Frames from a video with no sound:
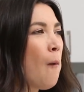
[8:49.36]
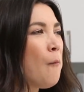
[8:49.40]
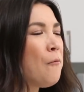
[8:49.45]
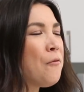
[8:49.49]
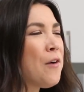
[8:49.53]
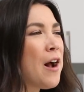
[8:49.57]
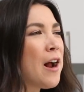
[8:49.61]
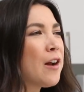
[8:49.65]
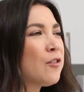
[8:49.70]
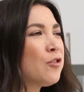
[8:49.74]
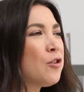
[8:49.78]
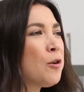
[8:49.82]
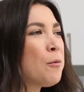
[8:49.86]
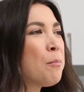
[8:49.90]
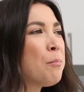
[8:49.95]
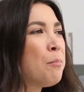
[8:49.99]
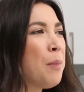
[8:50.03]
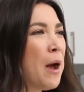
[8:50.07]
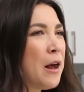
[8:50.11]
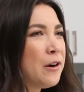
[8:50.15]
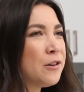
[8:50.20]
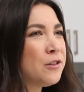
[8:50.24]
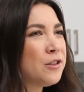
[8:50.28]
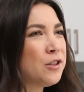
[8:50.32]
In fact, they're
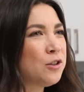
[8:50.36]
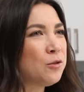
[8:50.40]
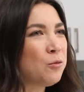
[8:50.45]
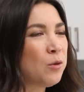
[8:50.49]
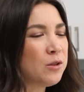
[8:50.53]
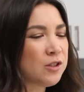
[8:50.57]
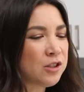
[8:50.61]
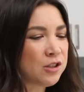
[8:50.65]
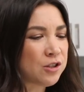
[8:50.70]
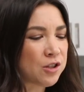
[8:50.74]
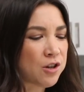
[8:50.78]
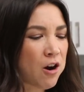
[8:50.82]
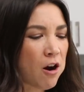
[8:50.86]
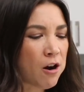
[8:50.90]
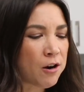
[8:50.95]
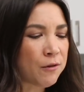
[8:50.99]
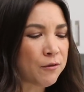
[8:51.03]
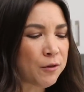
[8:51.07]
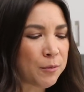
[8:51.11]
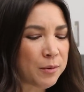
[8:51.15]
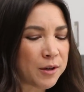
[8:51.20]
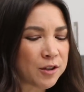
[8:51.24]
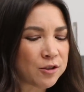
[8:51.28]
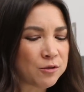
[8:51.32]
better than the ones at the
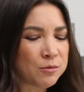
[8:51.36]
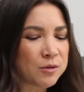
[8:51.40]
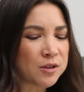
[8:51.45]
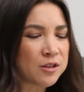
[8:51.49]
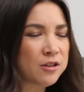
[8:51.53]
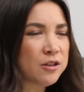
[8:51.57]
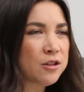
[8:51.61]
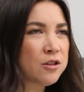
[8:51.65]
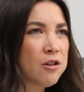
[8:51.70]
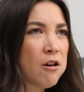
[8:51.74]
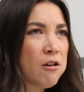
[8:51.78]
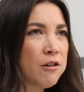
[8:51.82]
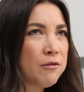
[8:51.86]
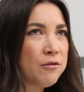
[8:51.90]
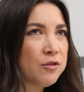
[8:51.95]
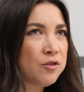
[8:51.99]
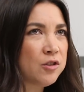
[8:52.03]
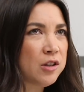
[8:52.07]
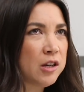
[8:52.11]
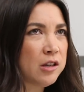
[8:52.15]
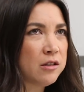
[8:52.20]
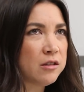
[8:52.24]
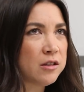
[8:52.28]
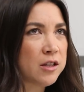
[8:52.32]
carnival, because the ones at the carnival
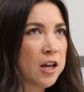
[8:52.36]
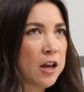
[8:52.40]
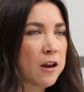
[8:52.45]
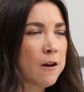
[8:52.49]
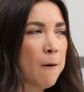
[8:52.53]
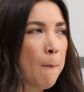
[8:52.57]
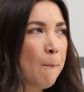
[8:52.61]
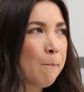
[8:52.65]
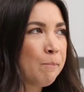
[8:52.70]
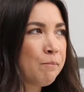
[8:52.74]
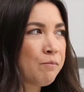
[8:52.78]
taste like,